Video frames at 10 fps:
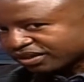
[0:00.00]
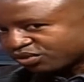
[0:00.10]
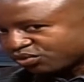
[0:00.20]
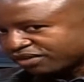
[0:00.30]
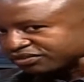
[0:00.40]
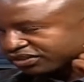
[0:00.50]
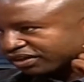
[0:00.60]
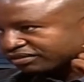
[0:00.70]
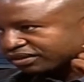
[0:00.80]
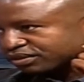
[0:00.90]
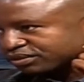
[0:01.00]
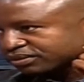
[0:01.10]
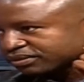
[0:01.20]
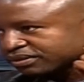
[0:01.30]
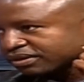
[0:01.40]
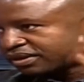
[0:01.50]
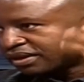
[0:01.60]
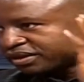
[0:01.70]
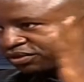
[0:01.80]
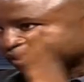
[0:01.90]
wave travels through
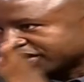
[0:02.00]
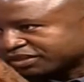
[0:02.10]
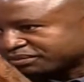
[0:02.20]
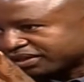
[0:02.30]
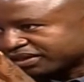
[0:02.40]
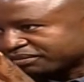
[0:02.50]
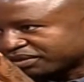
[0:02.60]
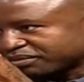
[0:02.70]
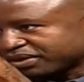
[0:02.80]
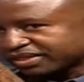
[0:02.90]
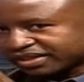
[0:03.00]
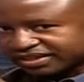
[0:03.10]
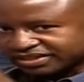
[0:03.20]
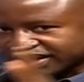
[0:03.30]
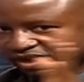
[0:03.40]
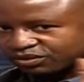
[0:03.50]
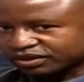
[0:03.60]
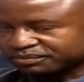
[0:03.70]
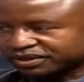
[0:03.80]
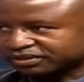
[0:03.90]
to the tympanic membrane, that is the
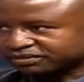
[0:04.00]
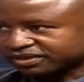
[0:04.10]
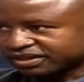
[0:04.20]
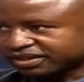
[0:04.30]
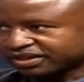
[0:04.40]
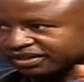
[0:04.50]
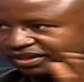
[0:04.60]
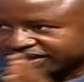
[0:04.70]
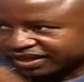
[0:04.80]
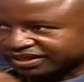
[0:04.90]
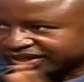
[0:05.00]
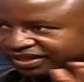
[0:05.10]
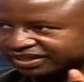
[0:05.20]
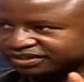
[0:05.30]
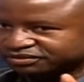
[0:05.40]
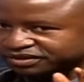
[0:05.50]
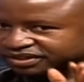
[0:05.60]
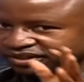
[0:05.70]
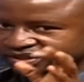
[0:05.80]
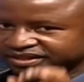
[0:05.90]
outer part of the ear. That can get
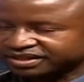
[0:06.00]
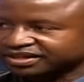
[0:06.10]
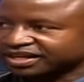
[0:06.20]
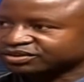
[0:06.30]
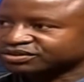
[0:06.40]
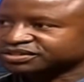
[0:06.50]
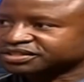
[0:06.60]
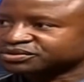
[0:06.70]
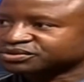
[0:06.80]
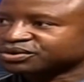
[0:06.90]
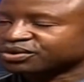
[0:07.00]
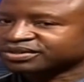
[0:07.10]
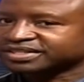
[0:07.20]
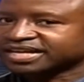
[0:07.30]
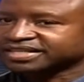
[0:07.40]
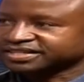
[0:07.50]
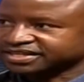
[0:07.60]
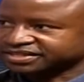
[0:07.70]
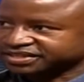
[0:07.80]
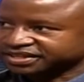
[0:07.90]
infected, then that constitutes otitis
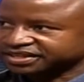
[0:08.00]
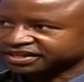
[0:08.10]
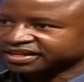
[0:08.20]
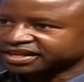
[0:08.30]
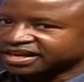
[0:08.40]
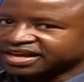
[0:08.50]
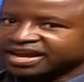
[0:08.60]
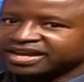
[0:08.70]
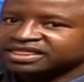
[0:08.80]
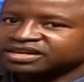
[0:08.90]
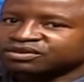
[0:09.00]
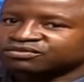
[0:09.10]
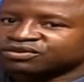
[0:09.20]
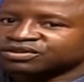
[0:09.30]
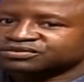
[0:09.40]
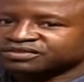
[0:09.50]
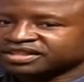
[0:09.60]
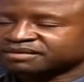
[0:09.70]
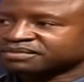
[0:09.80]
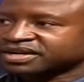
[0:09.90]
externa. Okay. Anything, of course,
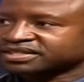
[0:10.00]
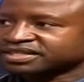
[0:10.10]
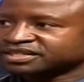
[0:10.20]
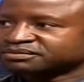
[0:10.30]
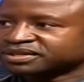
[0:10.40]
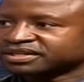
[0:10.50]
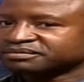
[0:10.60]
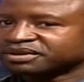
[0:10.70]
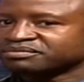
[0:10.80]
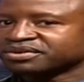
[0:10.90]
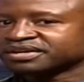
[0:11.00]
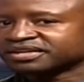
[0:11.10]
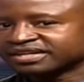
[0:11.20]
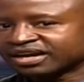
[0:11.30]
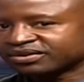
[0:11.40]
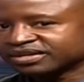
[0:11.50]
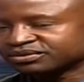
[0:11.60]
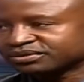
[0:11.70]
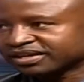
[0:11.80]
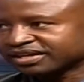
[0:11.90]
further past the tympanic membrane down
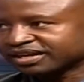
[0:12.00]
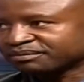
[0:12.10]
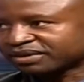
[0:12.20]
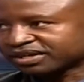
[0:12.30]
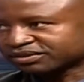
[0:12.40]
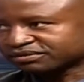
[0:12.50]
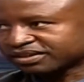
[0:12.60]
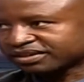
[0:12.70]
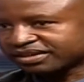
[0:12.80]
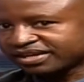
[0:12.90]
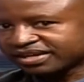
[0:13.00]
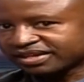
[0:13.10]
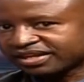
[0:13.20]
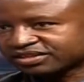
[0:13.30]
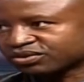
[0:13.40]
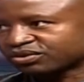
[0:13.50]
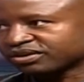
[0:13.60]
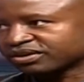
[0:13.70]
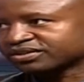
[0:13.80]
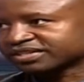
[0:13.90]
into the inner part of the ear, that's
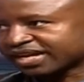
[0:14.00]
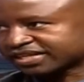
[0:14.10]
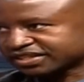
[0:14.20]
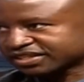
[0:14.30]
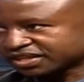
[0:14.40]
called otitis